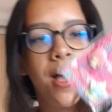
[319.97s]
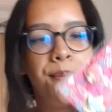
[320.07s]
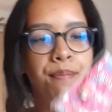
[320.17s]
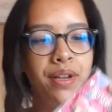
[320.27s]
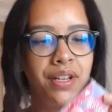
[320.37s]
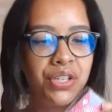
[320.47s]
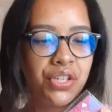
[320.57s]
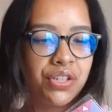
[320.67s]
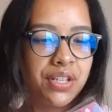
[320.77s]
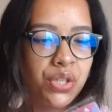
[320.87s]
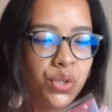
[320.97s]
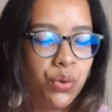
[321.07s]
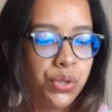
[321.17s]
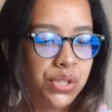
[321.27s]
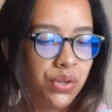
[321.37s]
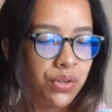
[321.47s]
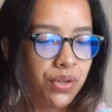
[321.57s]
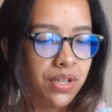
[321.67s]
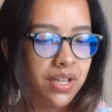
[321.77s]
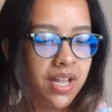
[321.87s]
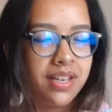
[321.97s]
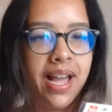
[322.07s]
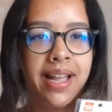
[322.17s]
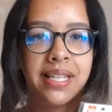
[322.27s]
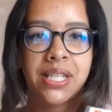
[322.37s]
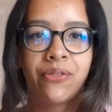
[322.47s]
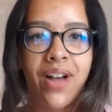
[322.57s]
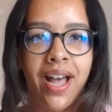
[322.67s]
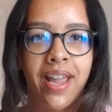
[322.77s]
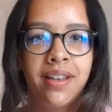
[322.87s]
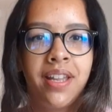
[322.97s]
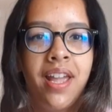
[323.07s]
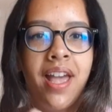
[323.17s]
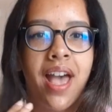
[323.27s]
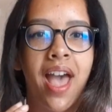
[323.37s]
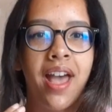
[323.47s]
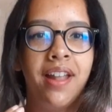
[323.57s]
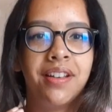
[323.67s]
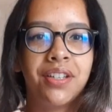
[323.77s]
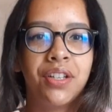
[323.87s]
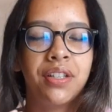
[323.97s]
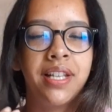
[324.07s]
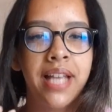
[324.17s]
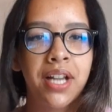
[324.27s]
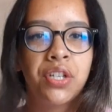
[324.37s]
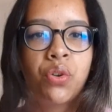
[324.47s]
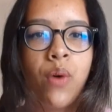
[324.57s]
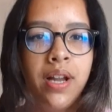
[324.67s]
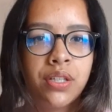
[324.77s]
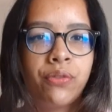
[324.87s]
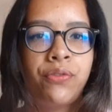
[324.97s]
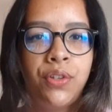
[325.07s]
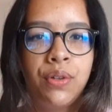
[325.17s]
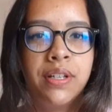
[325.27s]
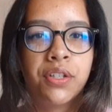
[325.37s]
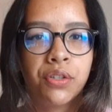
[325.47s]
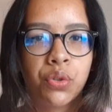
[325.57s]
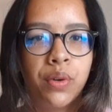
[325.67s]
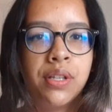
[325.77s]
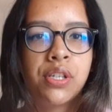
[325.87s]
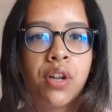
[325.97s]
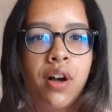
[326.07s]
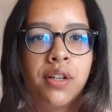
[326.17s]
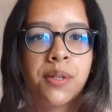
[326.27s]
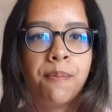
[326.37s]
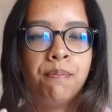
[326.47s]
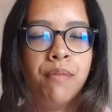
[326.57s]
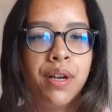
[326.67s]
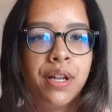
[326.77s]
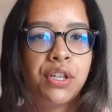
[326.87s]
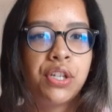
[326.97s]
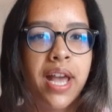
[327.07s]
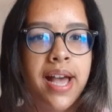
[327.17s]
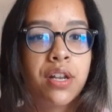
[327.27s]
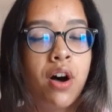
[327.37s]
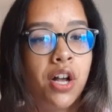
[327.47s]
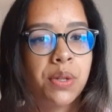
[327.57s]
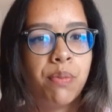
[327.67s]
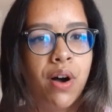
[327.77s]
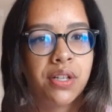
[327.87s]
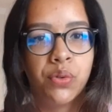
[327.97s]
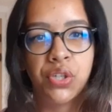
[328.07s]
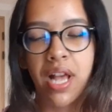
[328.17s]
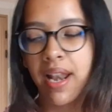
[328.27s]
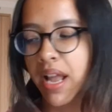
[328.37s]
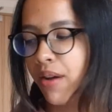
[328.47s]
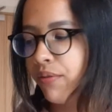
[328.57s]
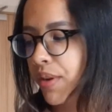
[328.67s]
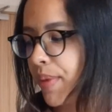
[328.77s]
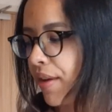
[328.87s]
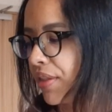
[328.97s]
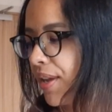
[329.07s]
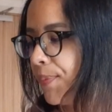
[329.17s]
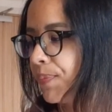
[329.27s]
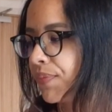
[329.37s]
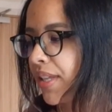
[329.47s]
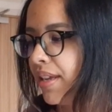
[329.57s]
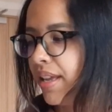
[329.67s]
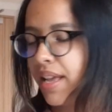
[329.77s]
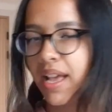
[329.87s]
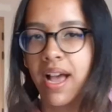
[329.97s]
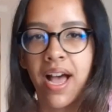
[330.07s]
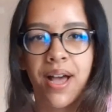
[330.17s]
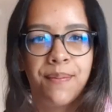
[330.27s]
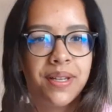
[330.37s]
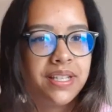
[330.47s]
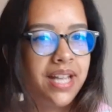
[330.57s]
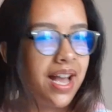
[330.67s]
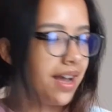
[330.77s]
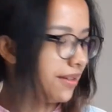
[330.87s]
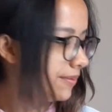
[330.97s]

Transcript: merch, so this is also a nice find. And there's actually quite a few Little Twin Stars merch at Artbox, which I love about them. Yeah.